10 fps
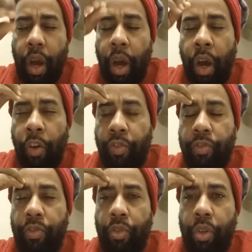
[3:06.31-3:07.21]

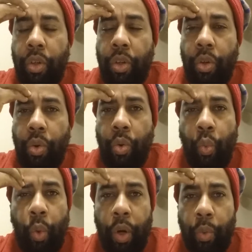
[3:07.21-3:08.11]
of
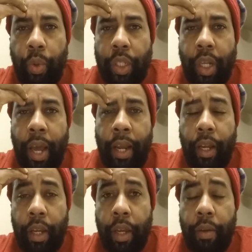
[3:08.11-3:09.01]
what it was
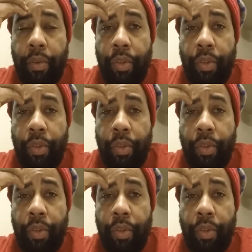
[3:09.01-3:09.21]
like